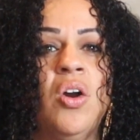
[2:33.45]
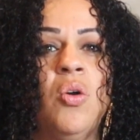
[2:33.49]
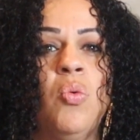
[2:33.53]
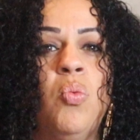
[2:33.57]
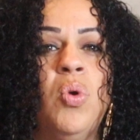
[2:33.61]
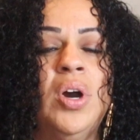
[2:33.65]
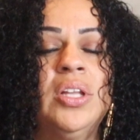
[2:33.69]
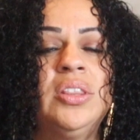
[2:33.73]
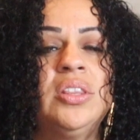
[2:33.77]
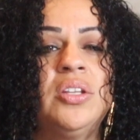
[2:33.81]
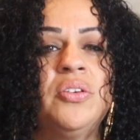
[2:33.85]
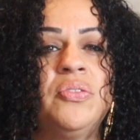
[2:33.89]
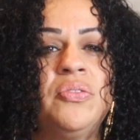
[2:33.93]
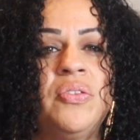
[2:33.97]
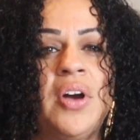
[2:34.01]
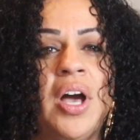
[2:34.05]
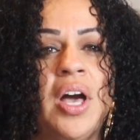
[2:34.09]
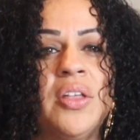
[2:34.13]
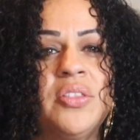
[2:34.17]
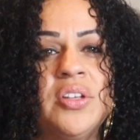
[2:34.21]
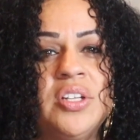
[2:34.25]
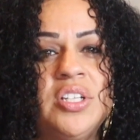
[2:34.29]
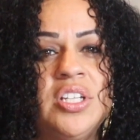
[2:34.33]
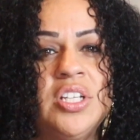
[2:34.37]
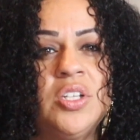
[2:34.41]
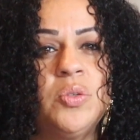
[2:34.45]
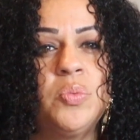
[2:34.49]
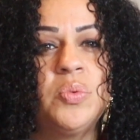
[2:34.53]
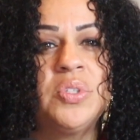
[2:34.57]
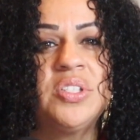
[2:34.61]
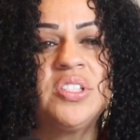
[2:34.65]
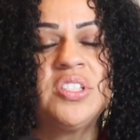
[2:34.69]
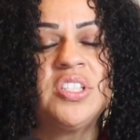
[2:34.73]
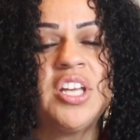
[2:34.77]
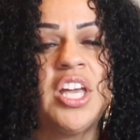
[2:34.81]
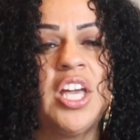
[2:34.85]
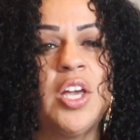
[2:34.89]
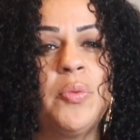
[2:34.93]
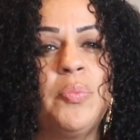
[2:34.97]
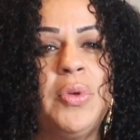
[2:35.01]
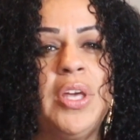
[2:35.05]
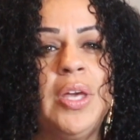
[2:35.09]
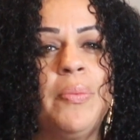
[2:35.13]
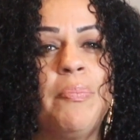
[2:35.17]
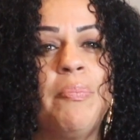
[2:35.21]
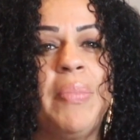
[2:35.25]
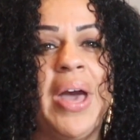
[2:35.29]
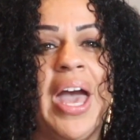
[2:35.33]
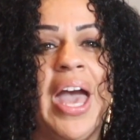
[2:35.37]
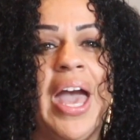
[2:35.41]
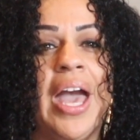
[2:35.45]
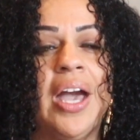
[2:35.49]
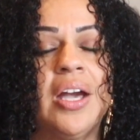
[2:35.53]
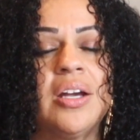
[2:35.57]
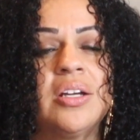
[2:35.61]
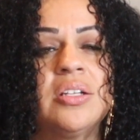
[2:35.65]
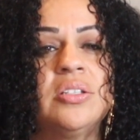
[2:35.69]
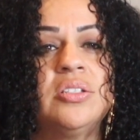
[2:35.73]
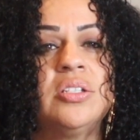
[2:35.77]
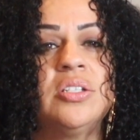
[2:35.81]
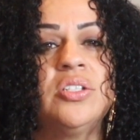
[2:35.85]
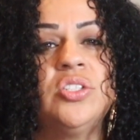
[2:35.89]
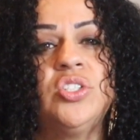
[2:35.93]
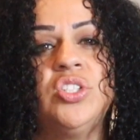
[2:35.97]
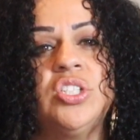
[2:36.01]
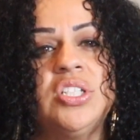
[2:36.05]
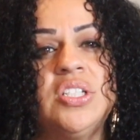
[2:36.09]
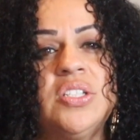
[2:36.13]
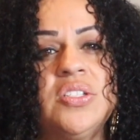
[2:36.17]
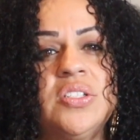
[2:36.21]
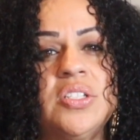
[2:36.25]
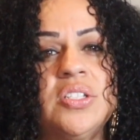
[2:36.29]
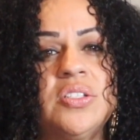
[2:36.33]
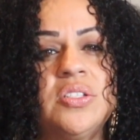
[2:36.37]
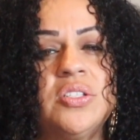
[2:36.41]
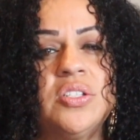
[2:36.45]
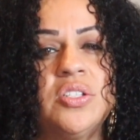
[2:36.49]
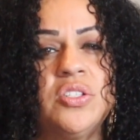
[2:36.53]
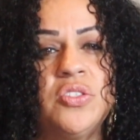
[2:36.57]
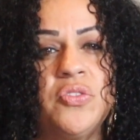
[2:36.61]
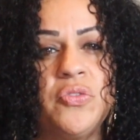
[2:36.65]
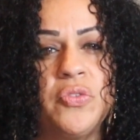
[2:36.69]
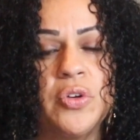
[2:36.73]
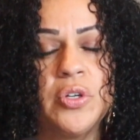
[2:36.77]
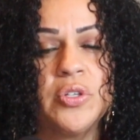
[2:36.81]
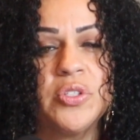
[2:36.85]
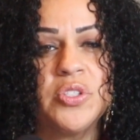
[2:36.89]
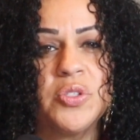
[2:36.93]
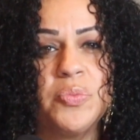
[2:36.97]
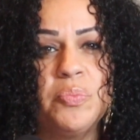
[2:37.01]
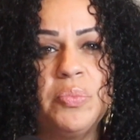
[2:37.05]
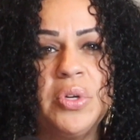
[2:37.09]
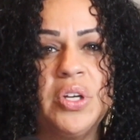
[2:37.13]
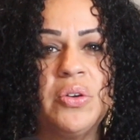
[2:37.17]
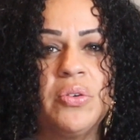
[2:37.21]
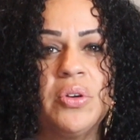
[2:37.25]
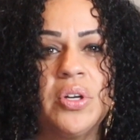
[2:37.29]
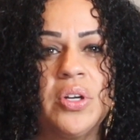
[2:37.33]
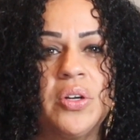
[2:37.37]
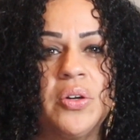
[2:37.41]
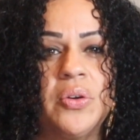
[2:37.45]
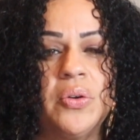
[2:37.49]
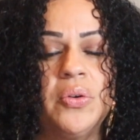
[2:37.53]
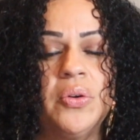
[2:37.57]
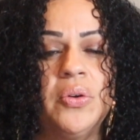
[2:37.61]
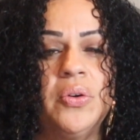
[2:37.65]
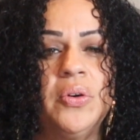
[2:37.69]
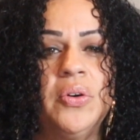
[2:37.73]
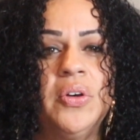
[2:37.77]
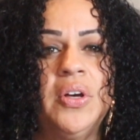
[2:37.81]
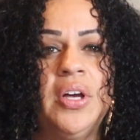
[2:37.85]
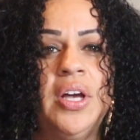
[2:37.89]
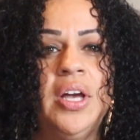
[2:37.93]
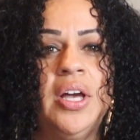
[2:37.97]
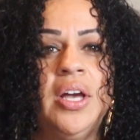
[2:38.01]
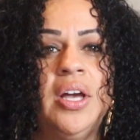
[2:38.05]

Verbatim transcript: What the Father did was take me back to Jesus's first miracle